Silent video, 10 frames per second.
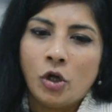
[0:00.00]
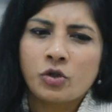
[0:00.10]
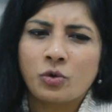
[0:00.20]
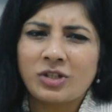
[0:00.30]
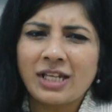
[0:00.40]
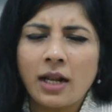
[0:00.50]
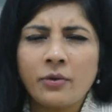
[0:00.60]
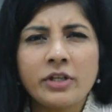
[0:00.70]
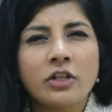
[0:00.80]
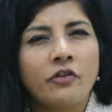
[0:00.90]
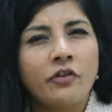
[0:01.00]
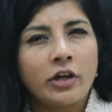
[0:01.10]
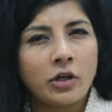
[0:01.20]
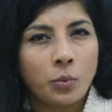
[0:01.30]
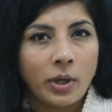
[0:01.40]
So salaries are
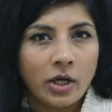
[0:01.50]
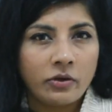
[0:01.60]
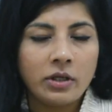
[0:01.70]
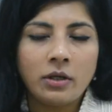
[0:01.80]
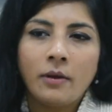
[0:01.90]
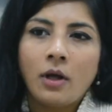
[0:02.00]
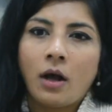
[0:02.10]
very varied,